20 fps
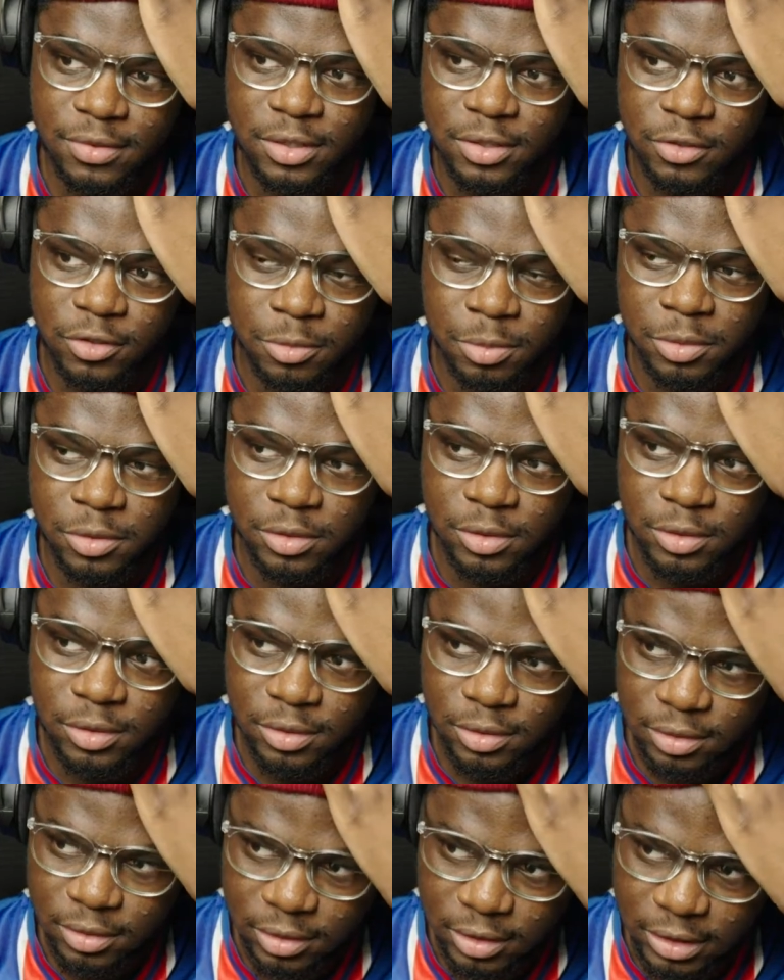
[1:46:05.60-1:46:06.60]
of the
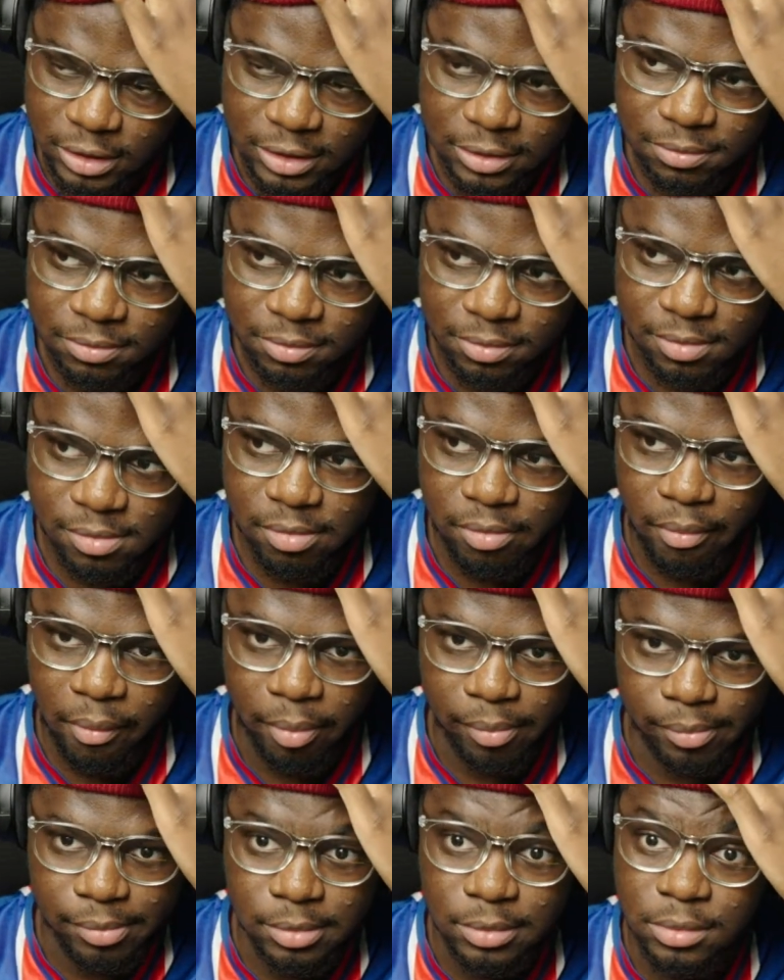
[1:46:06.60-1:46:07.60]
Liverpool game?
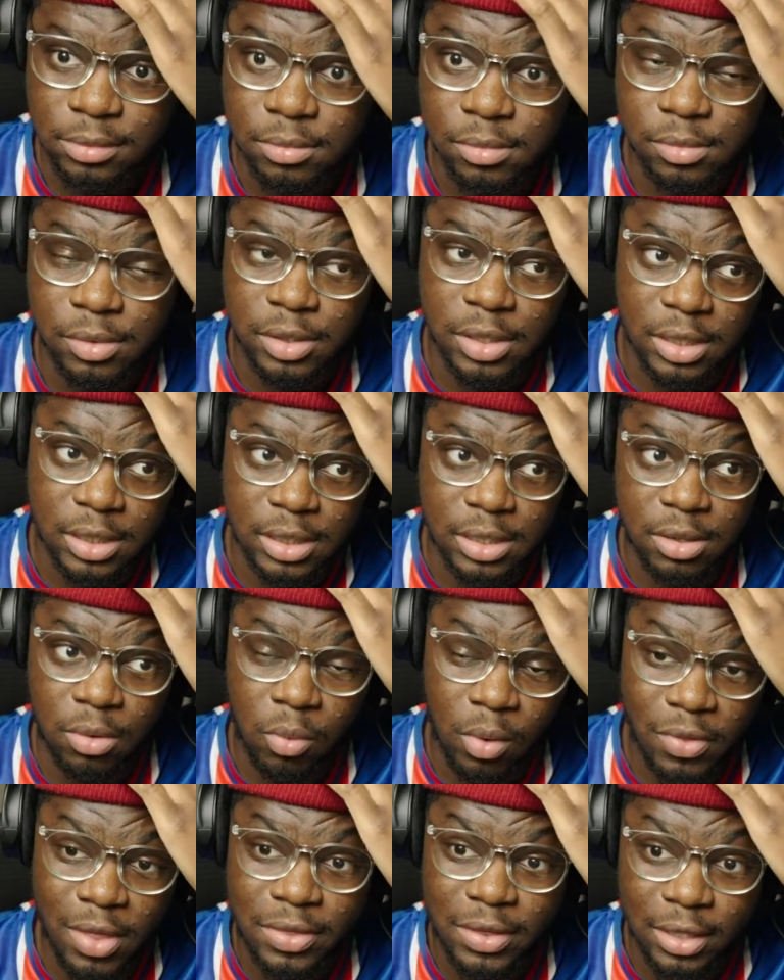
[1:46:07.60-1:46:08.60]
The
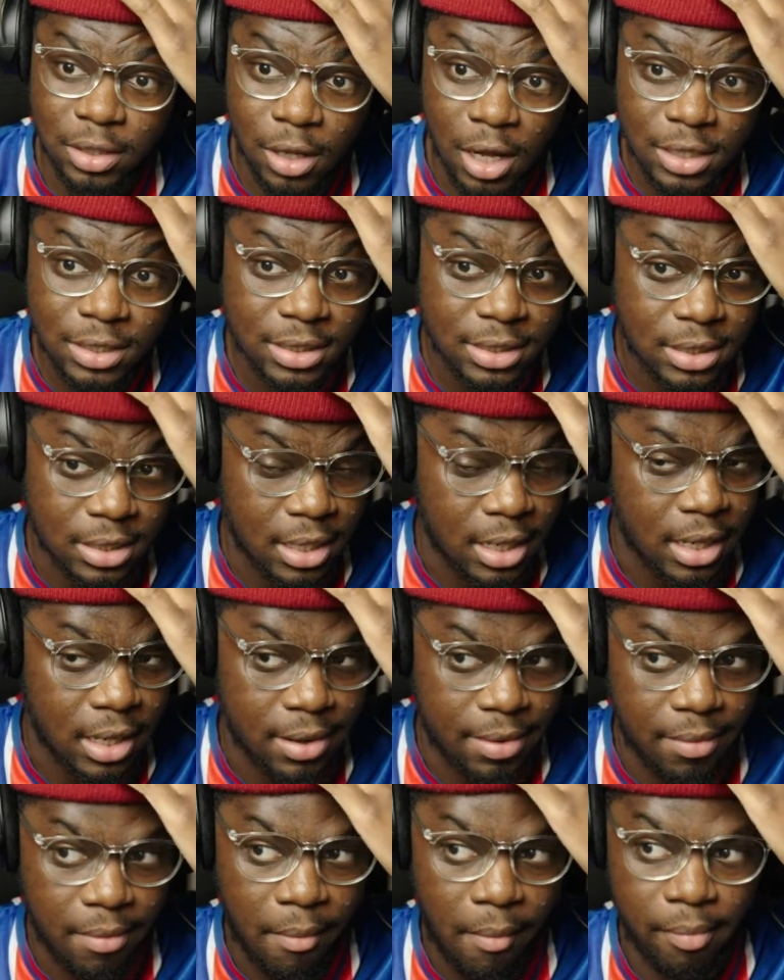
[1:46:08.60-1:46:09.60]
one that they lost
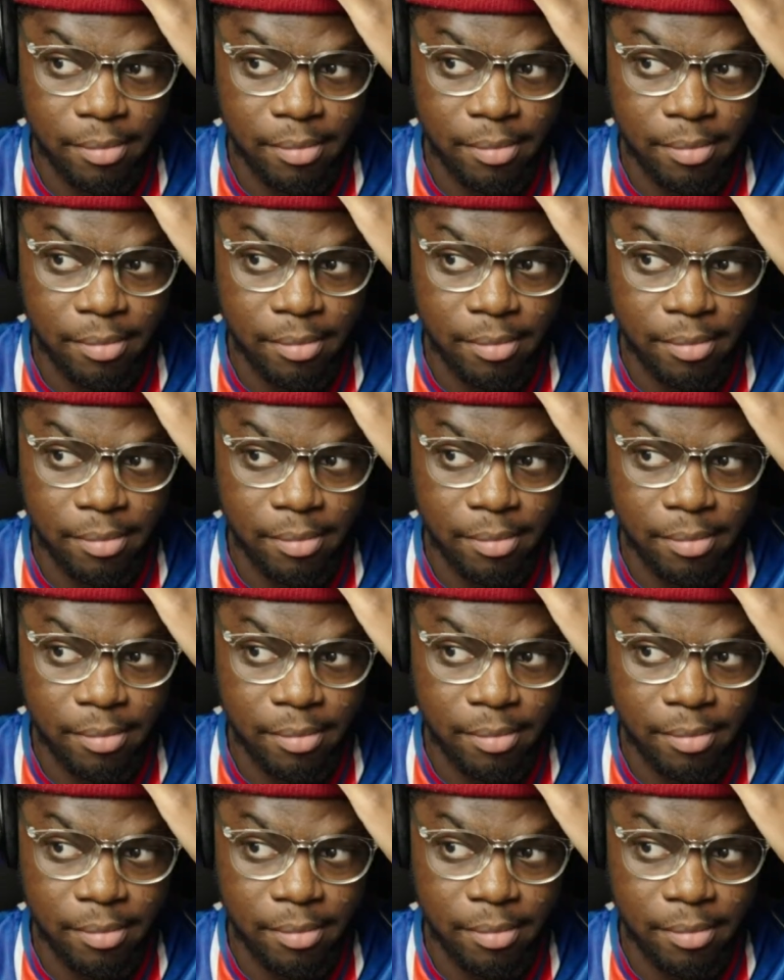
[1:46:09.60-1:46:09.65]
today.